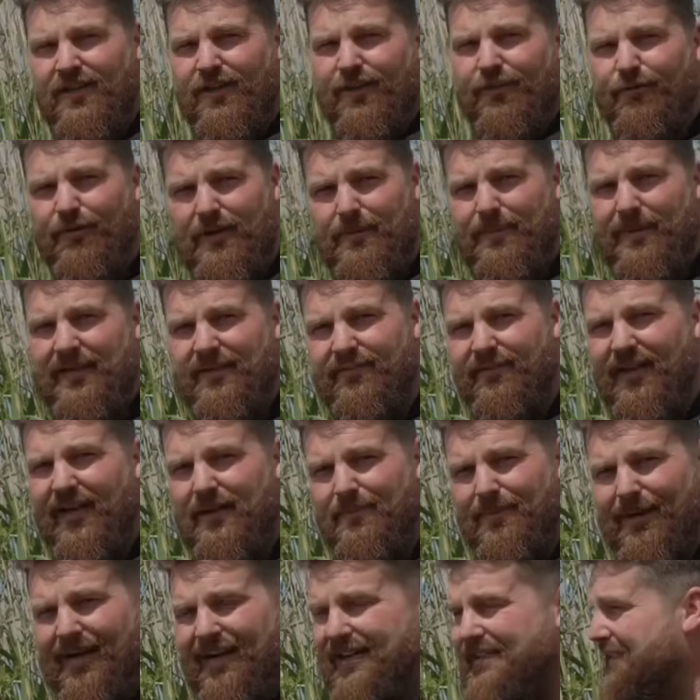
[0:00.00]
3 PVA
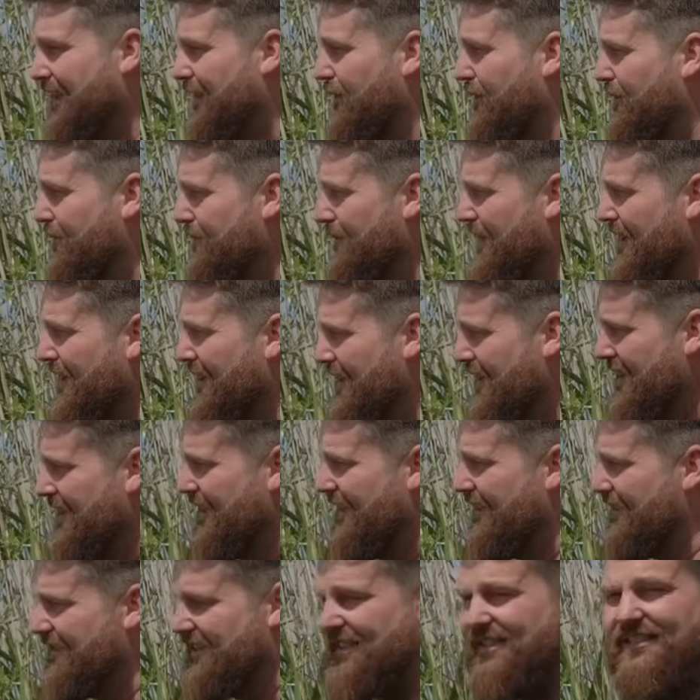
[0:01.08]
bags out, and as I